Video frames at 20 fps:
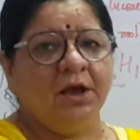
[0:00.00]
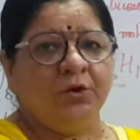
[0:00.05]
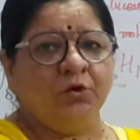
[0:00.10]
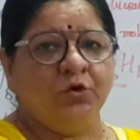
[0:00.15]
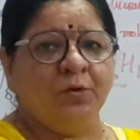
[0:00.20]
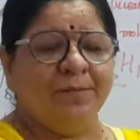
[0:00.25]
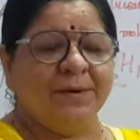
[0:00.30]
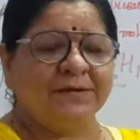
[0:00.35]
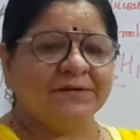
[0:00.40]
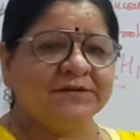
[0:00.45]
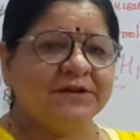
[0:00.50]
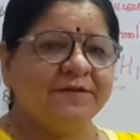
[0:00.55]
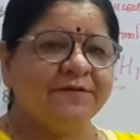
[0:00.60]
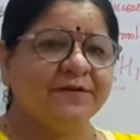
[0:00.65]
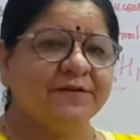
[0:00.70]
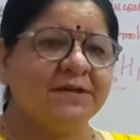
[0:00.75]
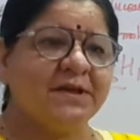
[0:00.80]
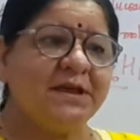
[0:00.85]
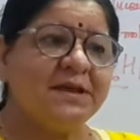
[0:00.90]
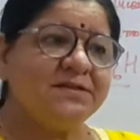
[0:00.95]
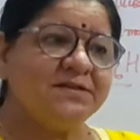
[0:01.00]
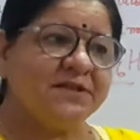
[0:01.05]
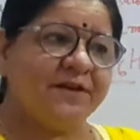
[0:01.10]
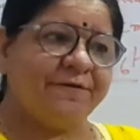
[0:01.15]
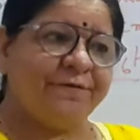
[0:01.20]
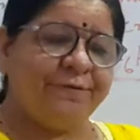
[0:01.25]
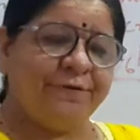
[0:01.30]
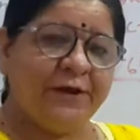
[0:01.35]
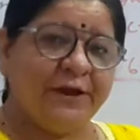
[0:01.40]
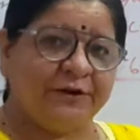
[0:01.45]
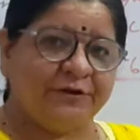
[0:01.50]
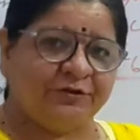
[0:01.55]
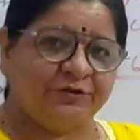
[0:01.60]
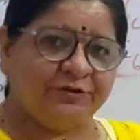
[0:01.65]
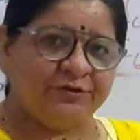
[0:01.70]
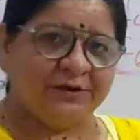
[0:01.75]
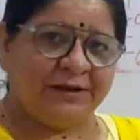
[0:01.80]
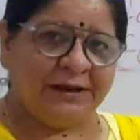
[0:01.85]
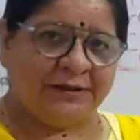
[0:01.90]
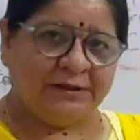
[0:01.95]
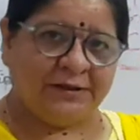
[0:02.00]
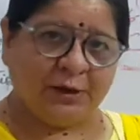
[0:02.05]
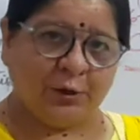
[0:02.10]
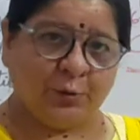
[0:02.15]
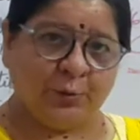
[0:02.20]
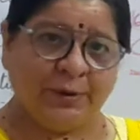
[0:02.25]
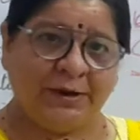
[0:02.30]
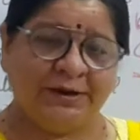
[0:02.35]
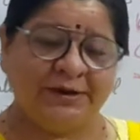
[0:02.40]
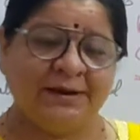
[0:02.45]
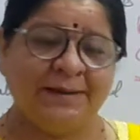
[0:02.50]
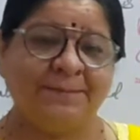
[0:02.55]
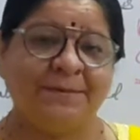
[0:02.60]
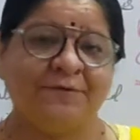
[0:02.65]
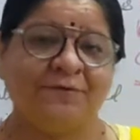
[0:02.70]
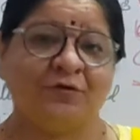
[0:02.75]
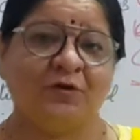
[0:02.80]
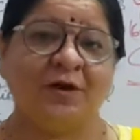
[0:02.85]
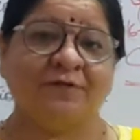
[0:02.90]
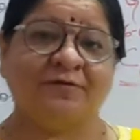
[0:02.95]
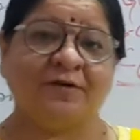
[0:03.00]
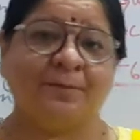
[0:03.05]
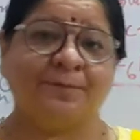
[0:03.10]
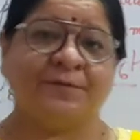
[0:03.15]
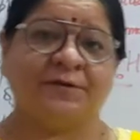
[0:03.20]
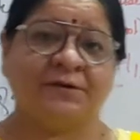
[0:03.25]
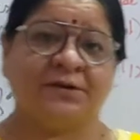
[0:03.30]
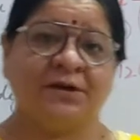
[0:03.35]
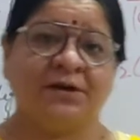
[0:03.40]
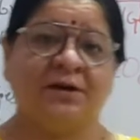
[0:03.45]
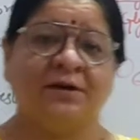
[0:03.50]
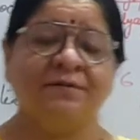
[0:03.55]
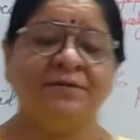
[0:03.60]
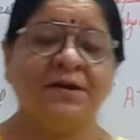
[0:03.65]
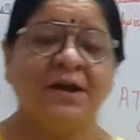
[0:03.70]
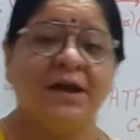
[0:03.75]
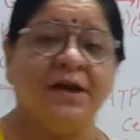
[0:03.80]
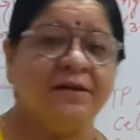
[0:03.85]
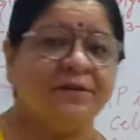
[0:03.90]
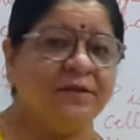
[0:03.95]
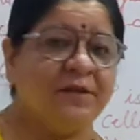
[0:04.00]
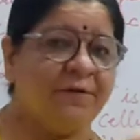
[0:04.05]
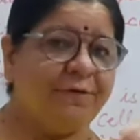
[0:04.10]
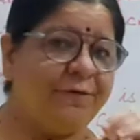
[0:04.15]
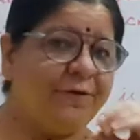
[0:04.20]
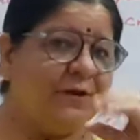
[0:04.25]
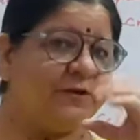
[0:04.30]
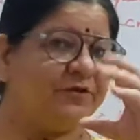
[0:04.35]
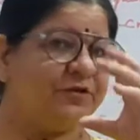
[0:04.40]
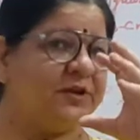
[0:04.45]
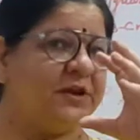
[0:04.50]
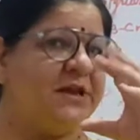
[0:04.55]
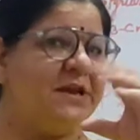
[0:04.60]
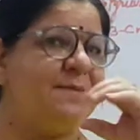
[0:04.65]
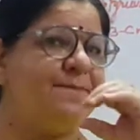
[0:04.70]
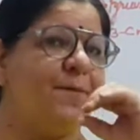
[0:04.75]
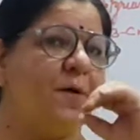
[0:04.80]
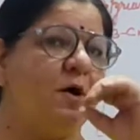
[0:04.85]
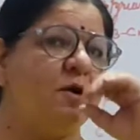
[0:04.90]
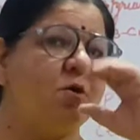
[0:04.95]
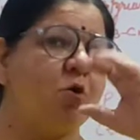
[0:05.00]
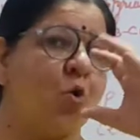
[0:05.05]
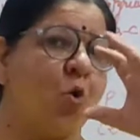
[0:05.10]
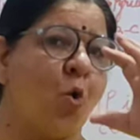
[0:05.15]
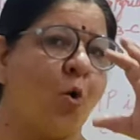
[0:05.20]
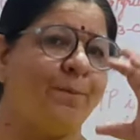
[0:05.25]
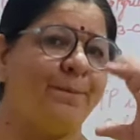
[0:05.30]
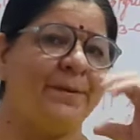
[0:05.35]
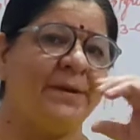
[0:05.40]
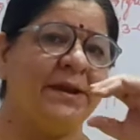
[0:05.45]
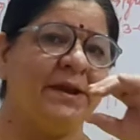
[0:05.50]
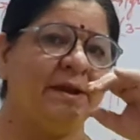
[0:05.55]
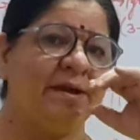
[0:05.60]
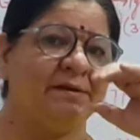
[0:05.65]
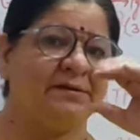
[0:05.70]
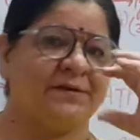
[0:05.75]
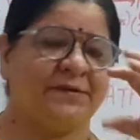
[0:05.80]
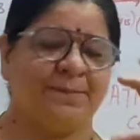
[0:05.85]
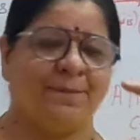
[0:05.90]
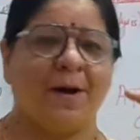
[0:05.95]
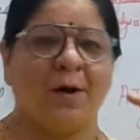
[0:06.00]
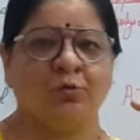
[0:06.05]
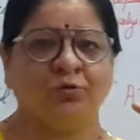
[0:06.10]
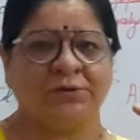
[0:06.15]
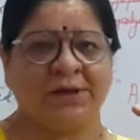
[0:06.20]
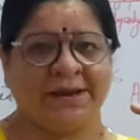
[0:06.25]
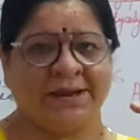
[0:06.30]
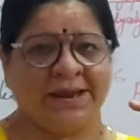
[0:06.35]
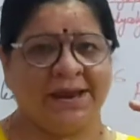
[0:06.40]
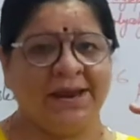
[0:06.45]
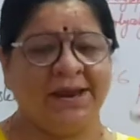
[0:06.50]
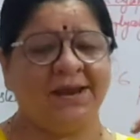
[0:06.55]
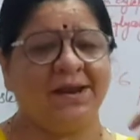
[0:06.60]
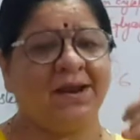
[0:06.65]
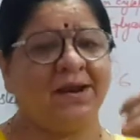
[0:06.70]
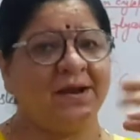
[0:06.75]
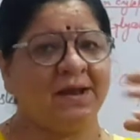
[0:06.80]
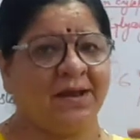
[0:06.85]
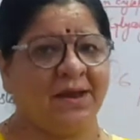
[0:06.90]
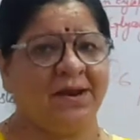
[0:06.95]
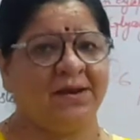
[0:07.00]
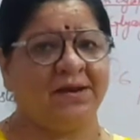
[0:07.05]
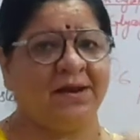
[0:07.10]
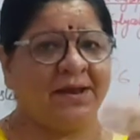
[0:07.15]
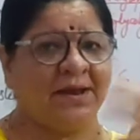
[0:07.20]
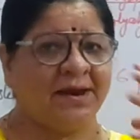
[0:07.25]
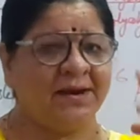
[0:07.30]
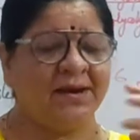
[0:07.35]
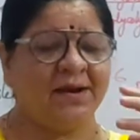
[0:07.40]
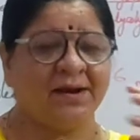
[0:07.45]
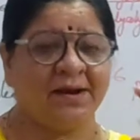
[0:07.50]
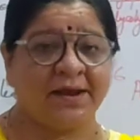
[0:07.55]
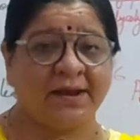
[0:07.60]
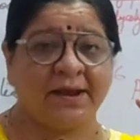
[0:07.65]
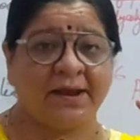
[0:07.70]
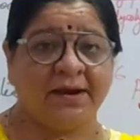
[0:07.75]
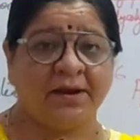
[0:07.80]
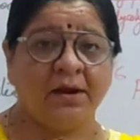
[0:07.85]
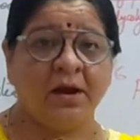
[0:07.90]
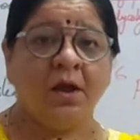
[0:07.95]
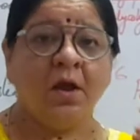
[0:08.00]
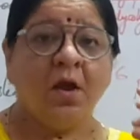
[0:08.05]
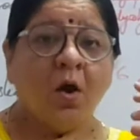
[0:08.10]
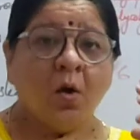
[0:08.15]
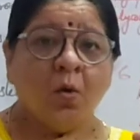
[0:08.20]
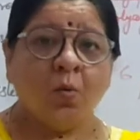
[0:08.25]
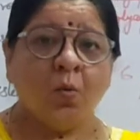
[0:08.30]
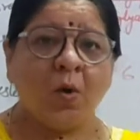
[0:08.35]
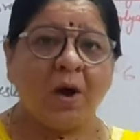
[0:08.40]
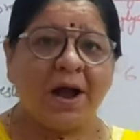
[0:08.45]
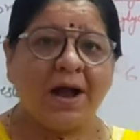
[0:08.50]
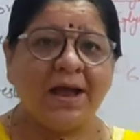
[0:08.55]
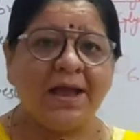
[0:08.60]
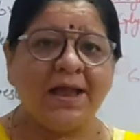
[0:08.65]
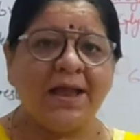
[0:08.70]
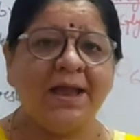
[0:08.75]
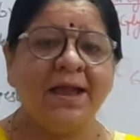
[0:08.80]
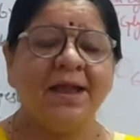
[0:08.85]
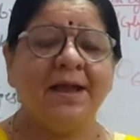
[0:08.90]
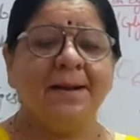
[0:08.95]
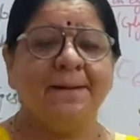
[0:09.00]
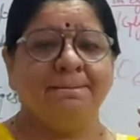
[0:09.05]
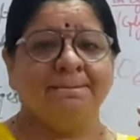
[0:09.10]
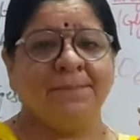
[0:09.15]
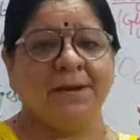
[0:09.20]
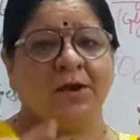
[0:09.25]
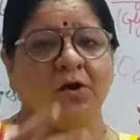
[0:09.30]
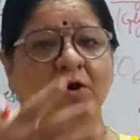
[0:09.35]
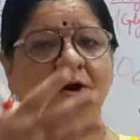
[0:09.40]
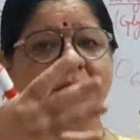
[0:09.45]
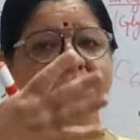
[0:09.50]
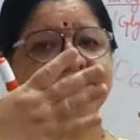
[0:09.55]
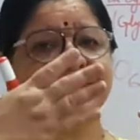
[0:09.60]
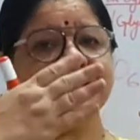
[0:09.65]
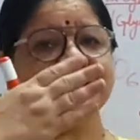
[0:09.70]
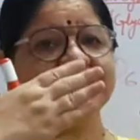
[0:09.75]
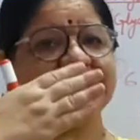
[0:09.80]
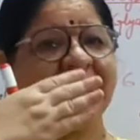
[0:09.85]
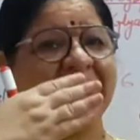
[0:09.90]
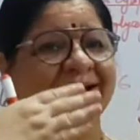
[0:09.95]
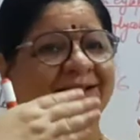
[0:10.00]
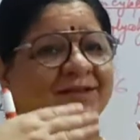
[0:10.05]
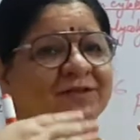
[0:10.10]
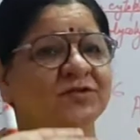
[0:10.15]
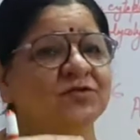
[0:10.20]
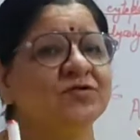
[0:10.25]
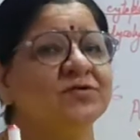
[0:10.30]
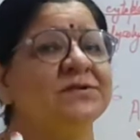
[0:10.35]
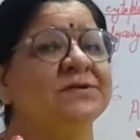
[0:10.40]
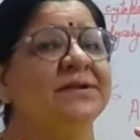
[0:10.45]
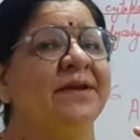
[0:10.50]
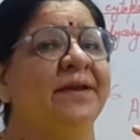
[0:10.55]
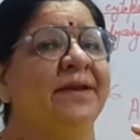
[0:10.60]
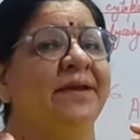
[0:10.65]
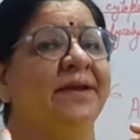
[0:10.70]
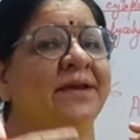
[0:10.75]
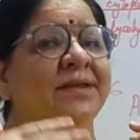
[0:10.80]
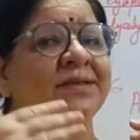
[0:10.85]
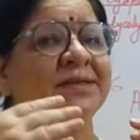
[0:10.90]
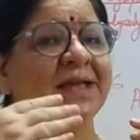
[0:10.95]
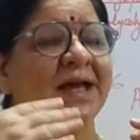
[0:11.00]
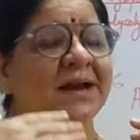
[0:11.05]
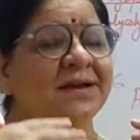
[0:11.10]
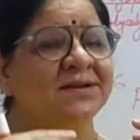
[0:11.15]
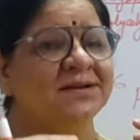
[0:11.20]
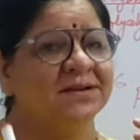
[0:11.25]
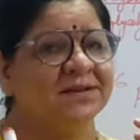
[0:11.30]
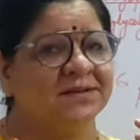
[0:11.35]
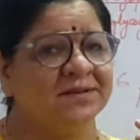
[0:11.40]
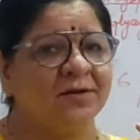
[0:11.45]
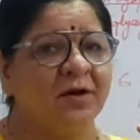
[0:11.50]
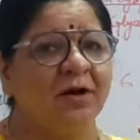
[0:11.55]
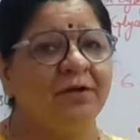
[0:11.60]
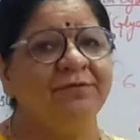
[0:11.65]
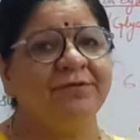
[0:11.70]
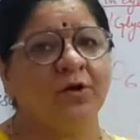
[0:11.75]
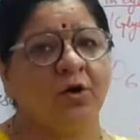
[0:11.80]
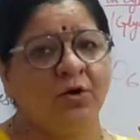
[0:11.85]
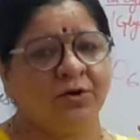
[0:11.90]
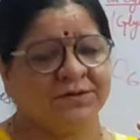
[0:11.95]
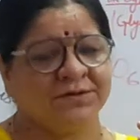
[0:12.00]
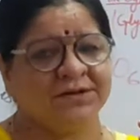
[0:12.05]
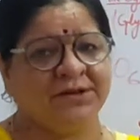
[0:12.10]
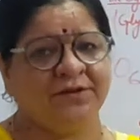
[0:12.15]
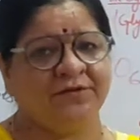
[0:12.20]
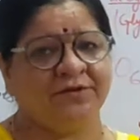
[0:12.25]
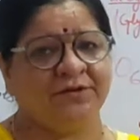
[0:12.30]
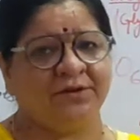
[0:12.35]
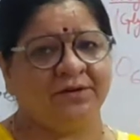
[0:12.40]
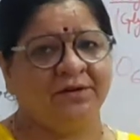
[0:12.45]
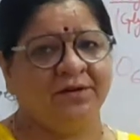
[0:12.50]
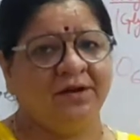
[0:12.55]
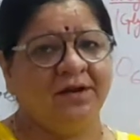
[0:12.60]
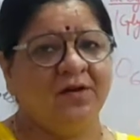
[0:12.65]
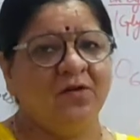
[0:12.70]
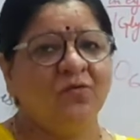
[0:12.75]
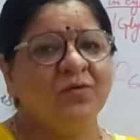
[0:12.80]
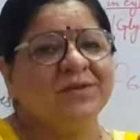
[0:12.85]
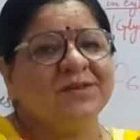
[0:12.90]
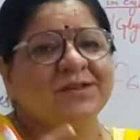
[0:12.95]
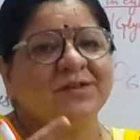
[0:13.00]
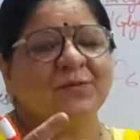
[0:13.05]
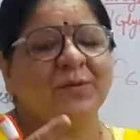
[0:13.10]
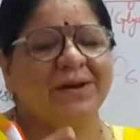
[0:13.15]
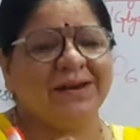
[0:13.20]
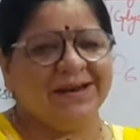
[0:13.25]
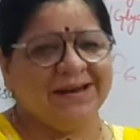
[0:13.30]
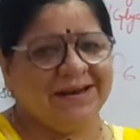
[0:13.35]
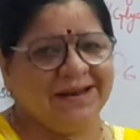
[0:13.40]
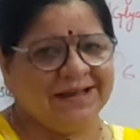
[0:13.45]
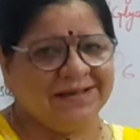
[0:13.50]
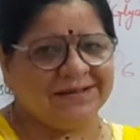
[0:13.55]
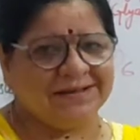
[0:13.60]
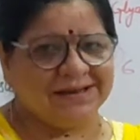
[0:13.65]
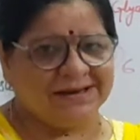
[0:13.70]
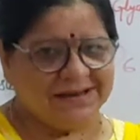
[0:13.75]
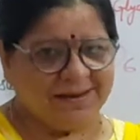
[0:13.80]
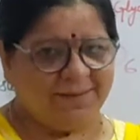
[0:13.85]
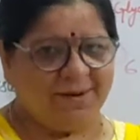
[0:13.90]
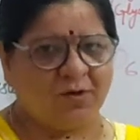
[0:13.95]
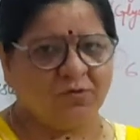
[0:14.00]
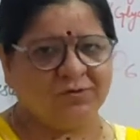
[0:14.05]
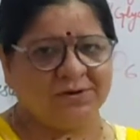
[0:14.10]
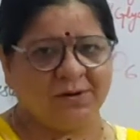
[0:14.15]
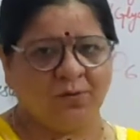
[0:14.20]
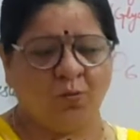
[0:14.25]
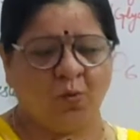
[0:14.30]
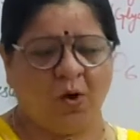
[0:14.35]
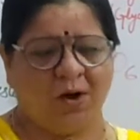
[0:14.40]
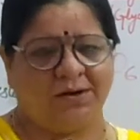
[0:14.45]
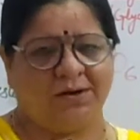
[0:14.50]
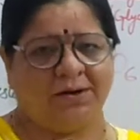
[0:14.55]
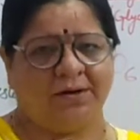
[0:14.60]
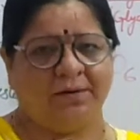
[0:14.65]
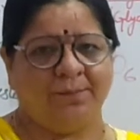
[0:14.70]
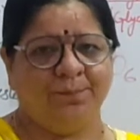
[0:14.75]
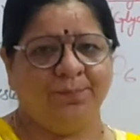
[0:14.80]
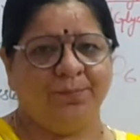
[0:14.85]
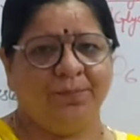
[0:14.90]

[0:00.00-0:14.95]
You must have seen the fish in the aquarium. If you have observed, the fish keep on opening its mouth again and again, again and again. Why? Because it has to take in that dissolved oxygen, which is very less in amount in water.